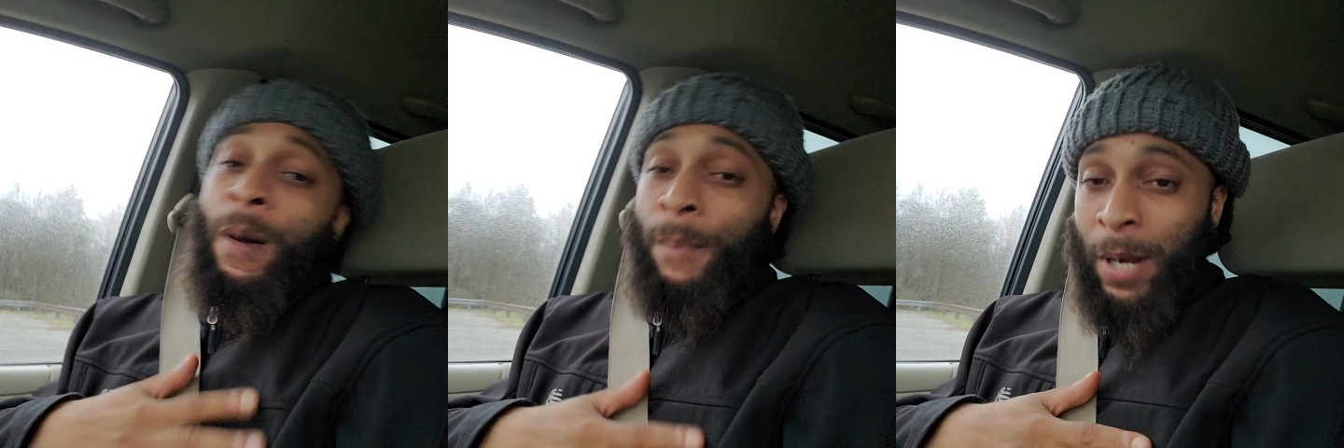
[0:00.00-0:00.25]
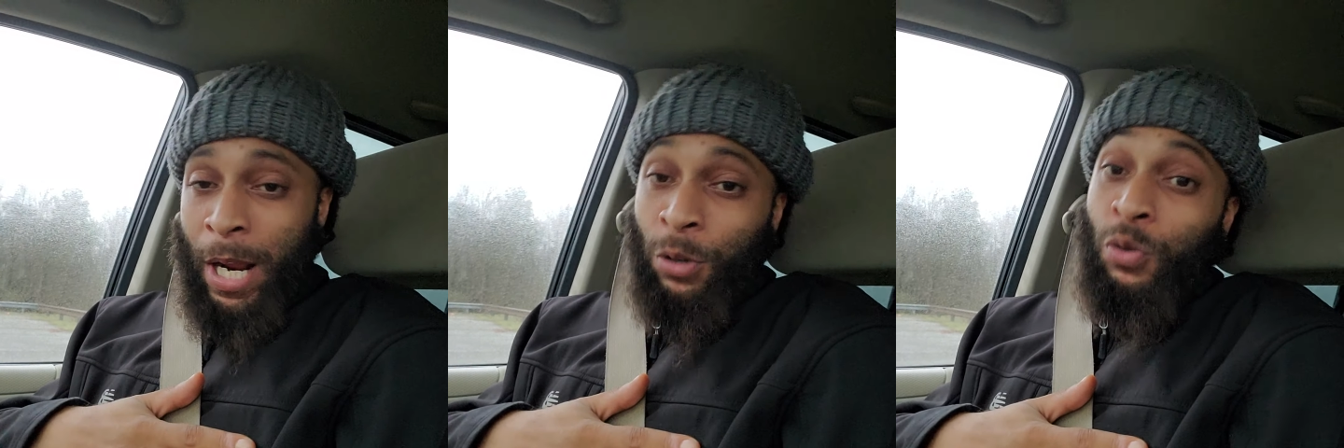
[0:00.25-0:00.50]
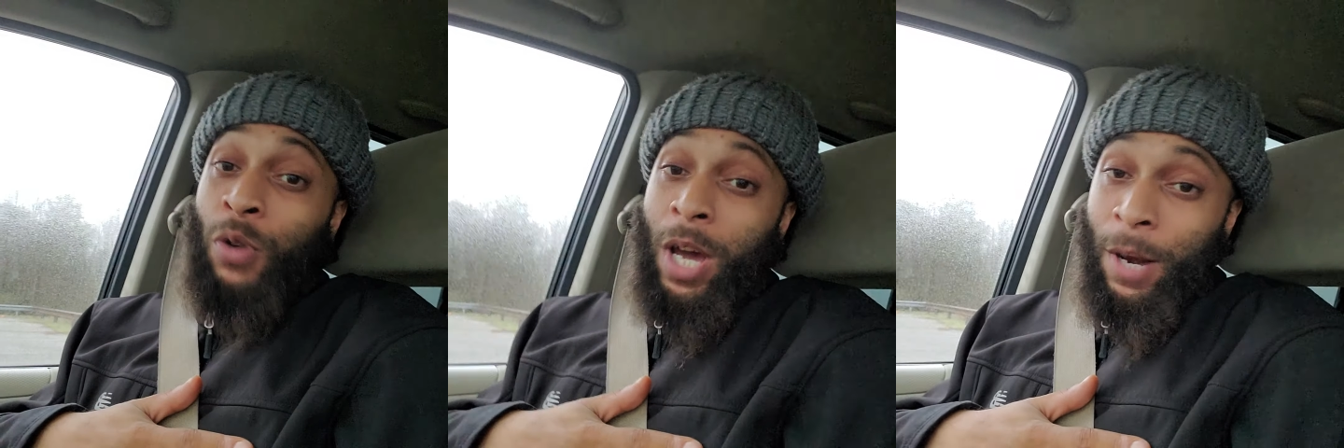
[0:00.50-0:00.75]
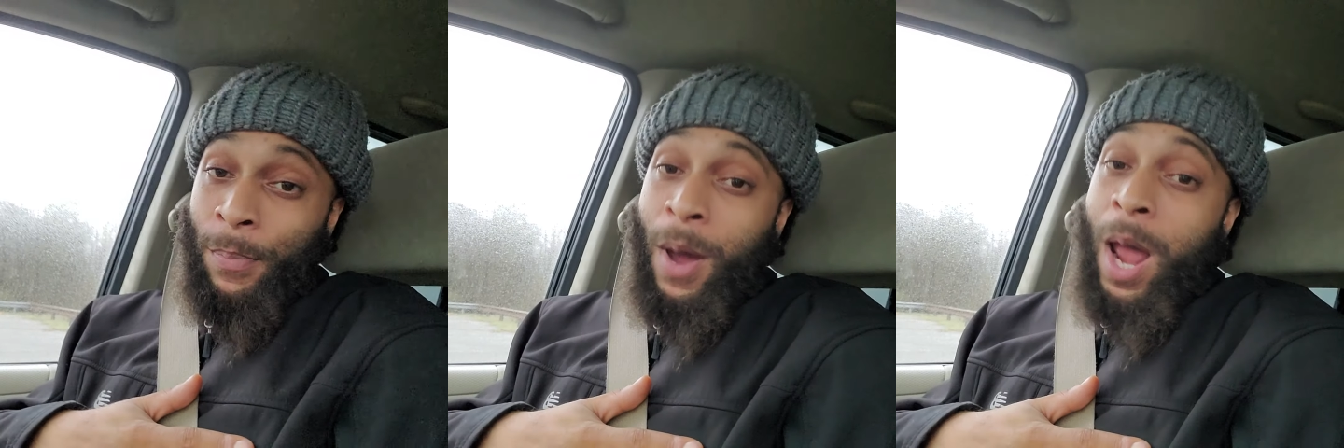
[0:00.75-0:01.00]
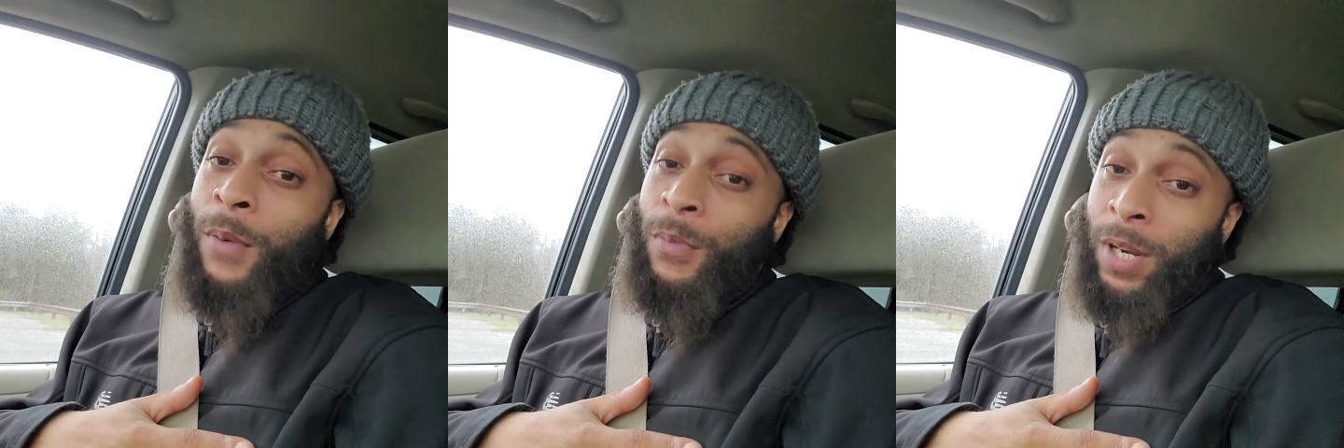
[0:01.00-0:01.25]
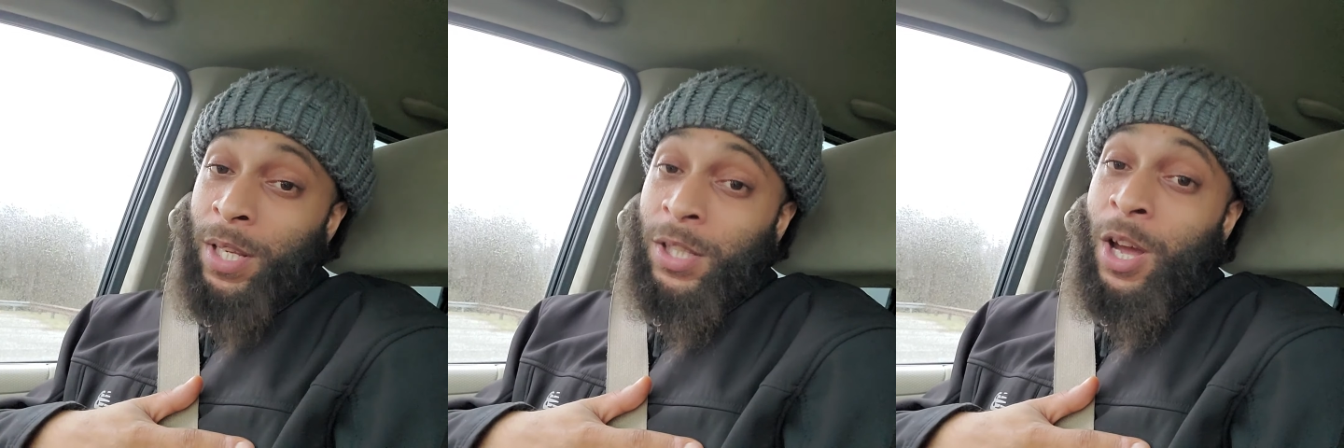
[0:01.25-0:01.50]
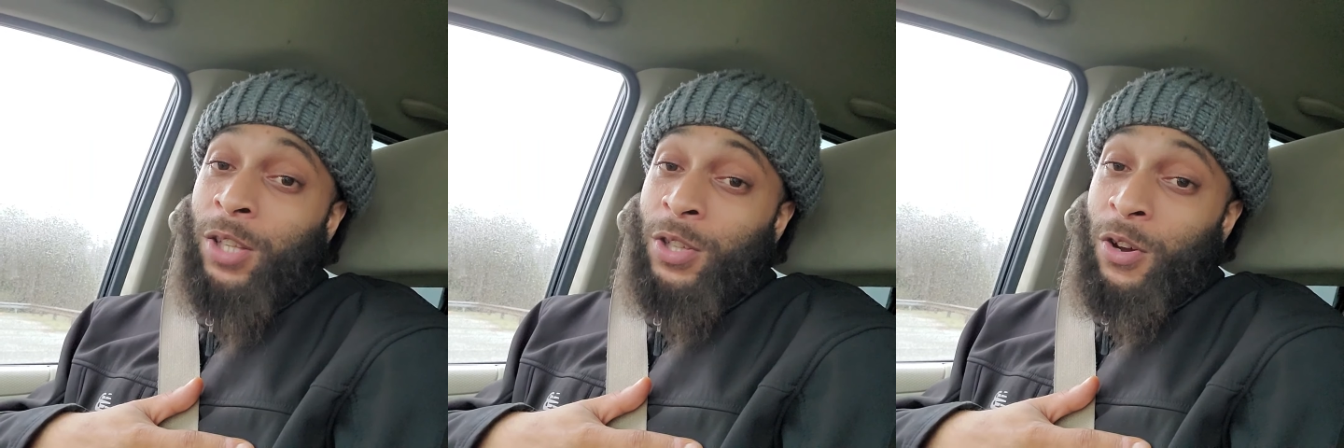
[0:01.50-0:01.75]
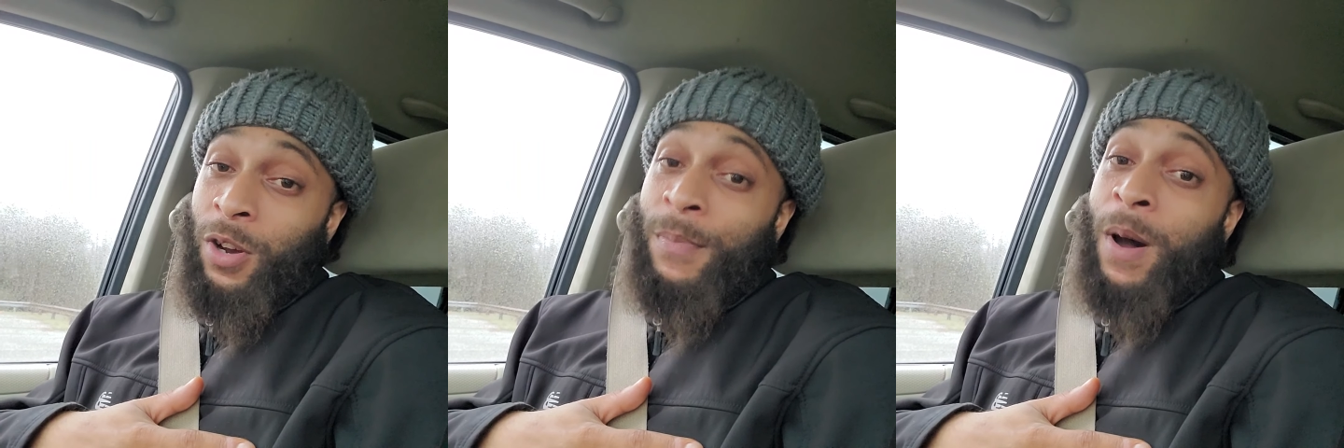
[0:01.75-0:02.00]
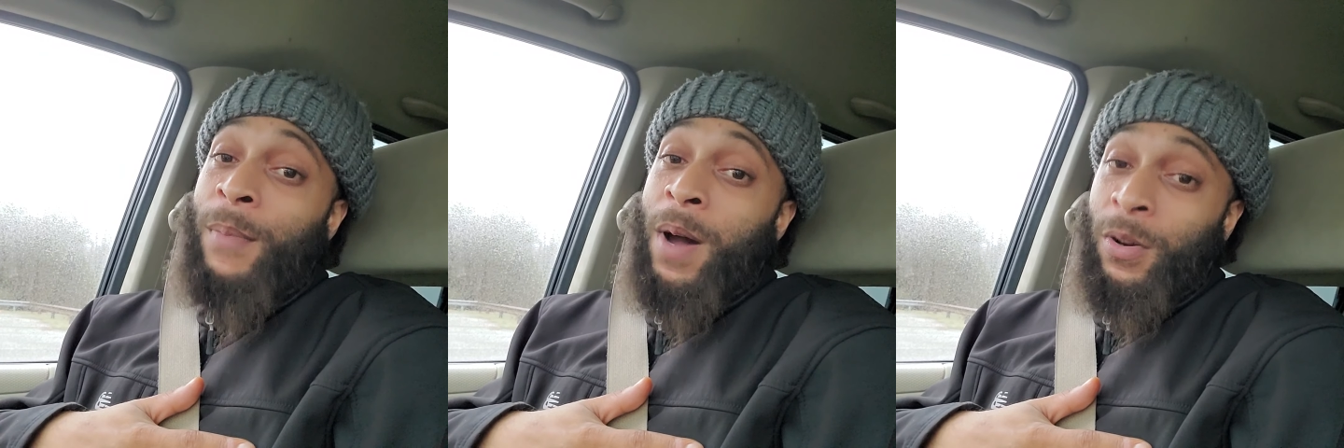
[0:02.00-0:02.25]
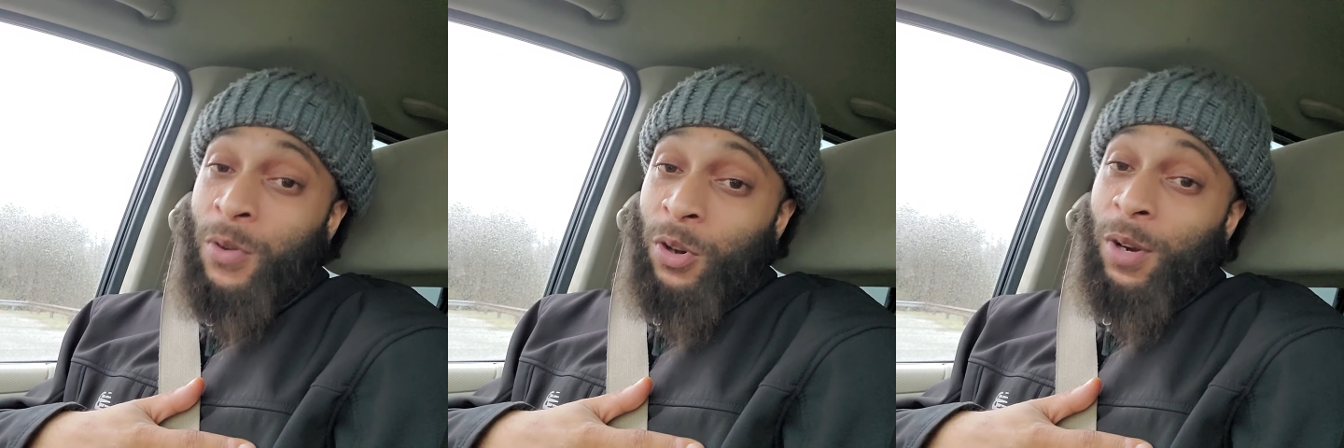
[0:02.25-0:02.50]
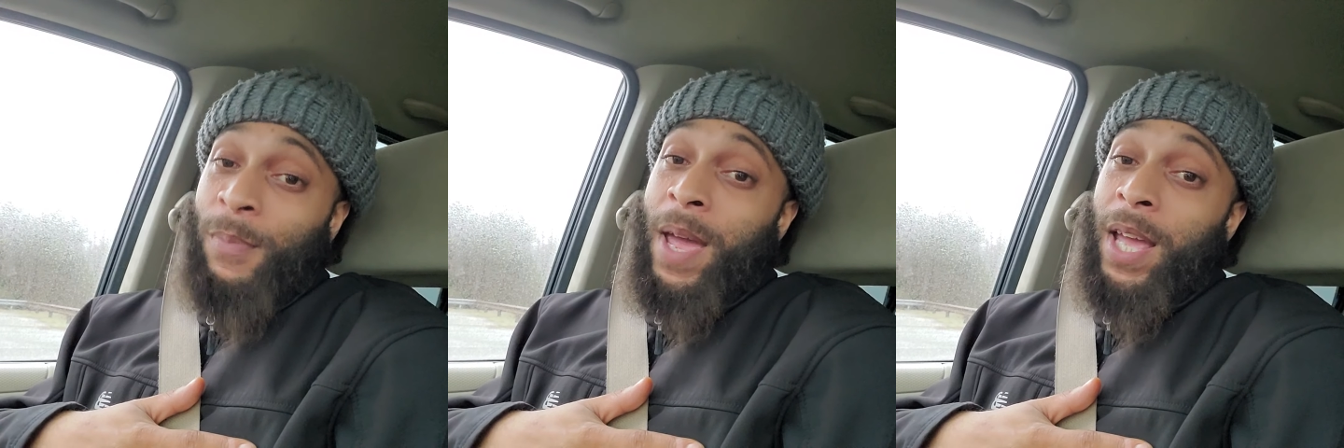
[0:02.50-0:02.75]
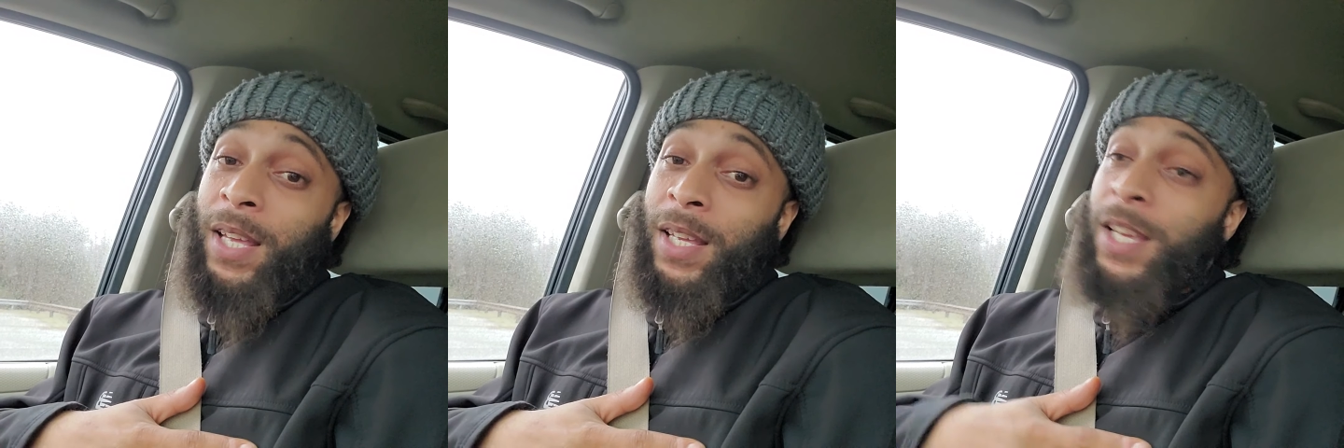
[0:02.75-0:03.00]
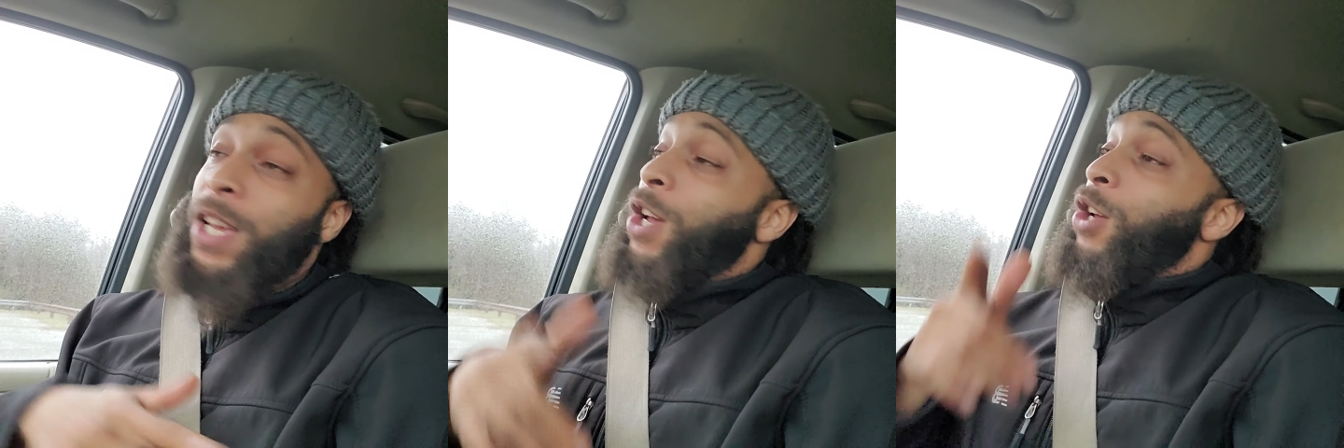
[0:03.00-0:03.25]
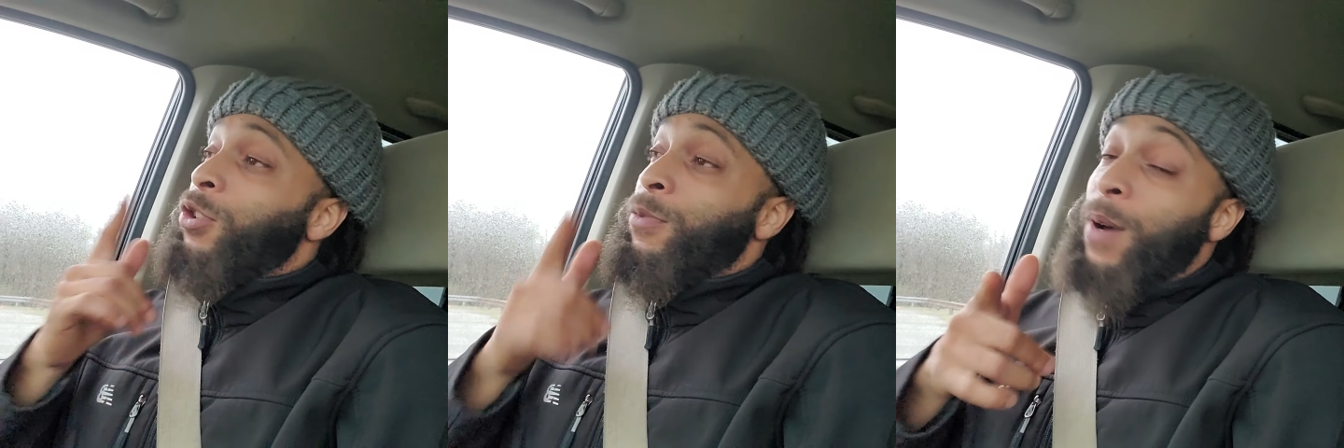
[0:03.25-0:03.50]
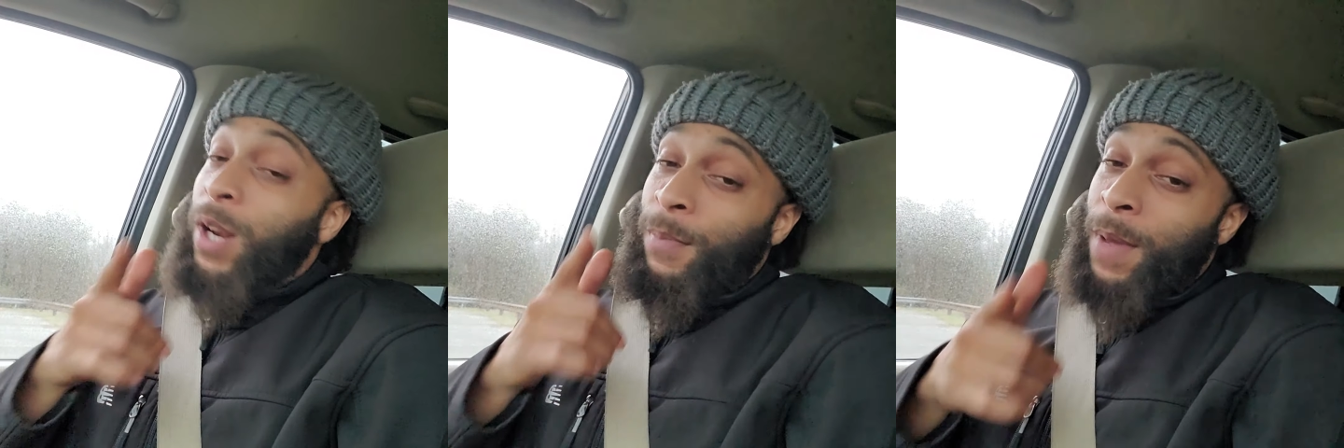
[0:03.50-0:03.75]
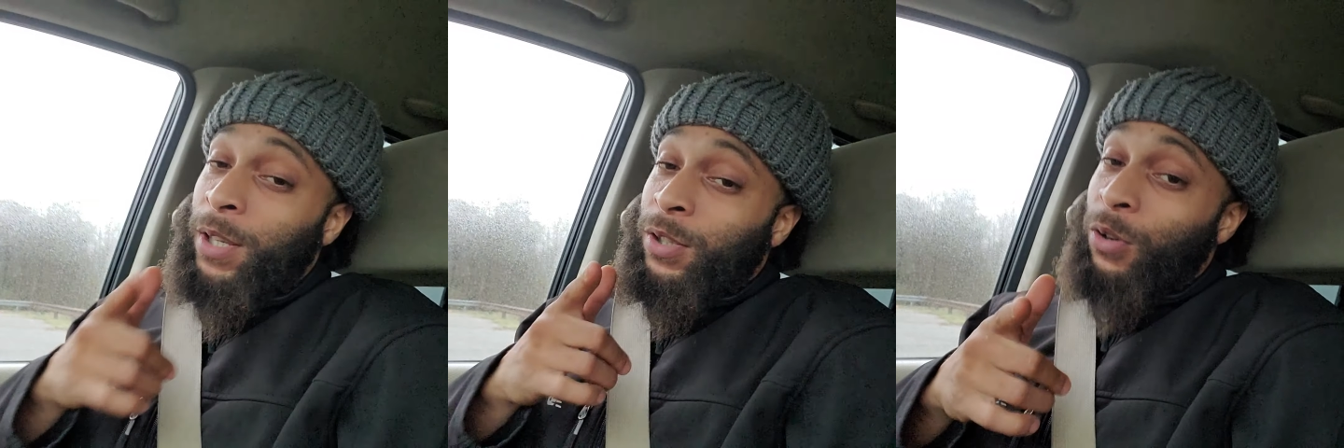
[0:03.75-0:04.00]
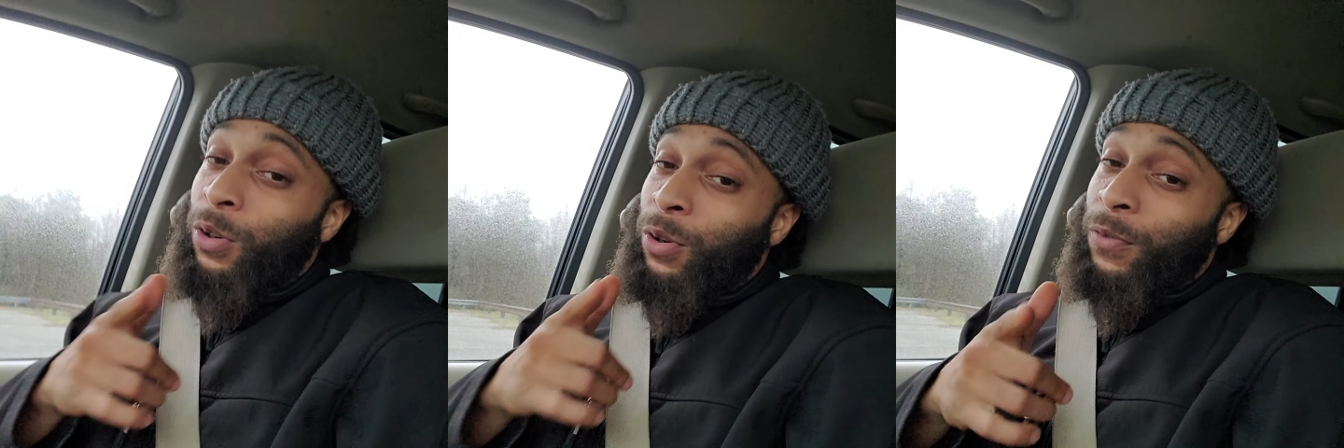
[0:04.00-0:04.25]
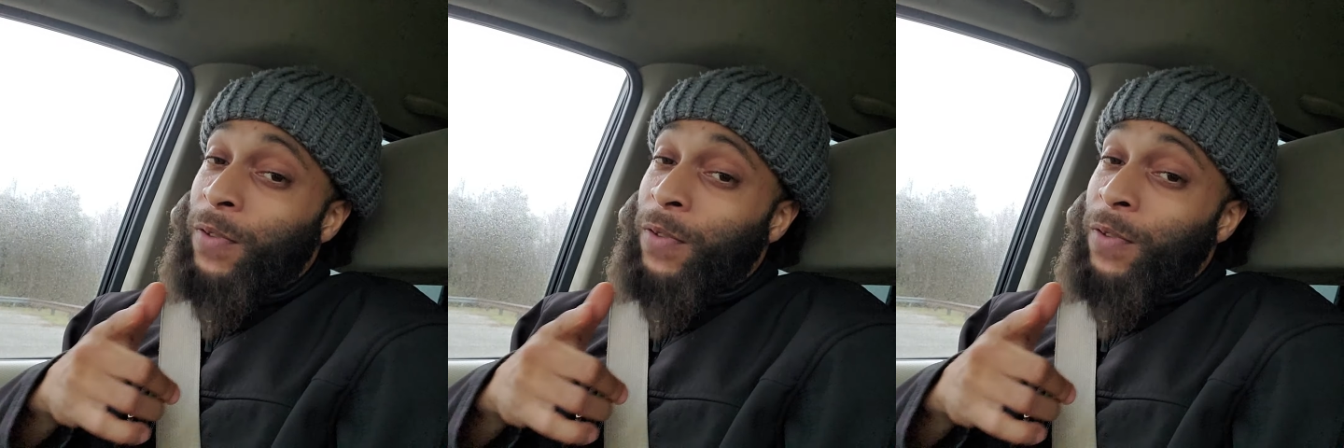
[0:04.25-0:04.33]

But I do got a problem when he start talking about my quarterback. You better make sure those